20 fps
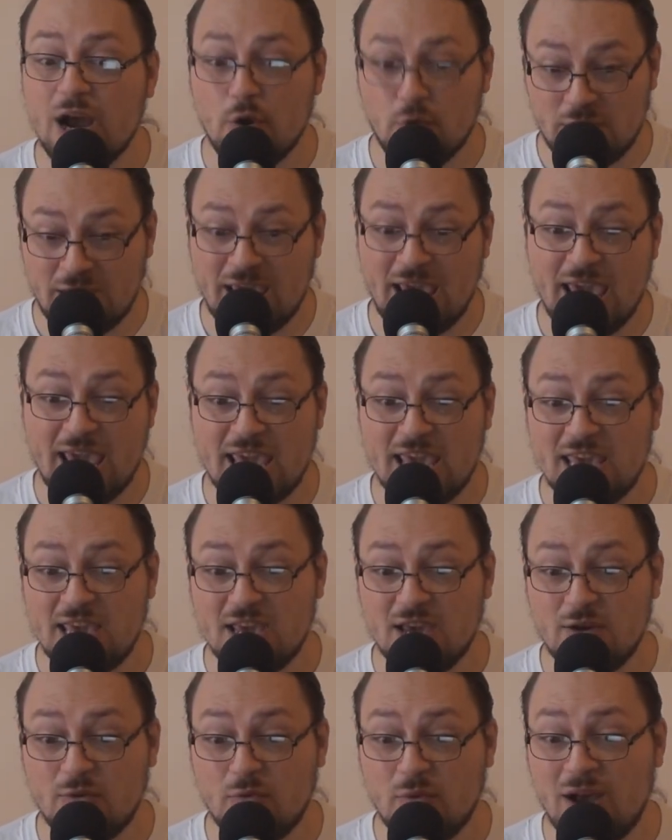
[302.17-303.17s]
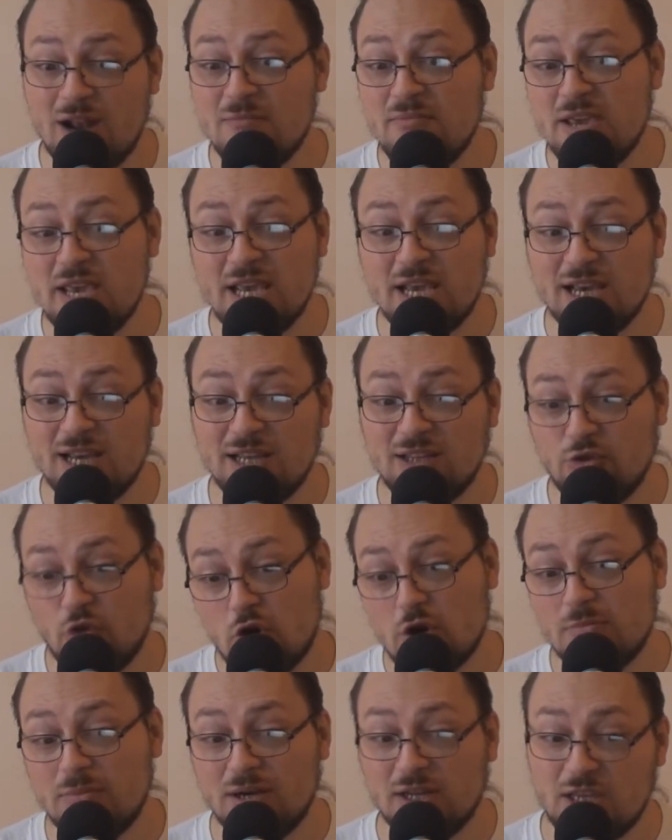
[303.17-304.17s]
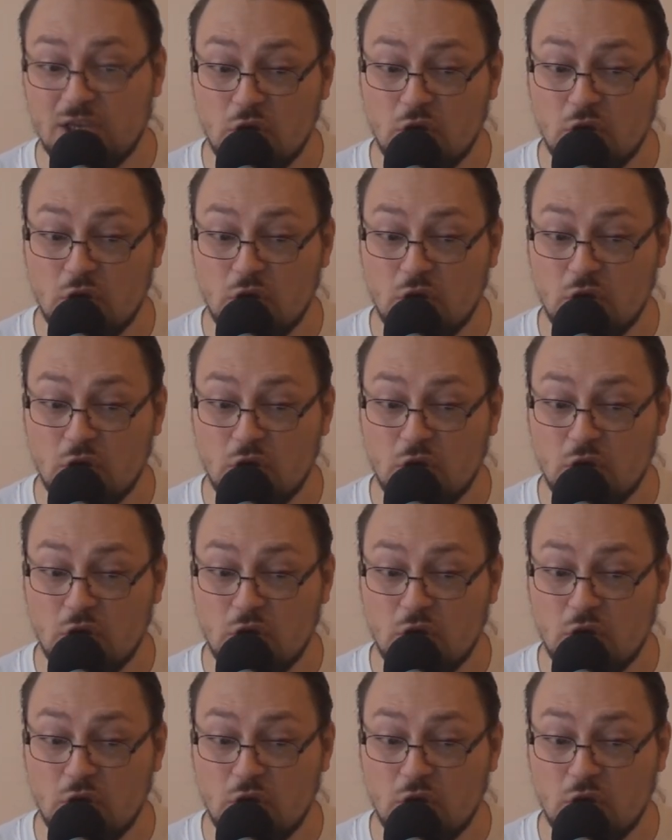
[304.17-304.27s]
okay, while being a normal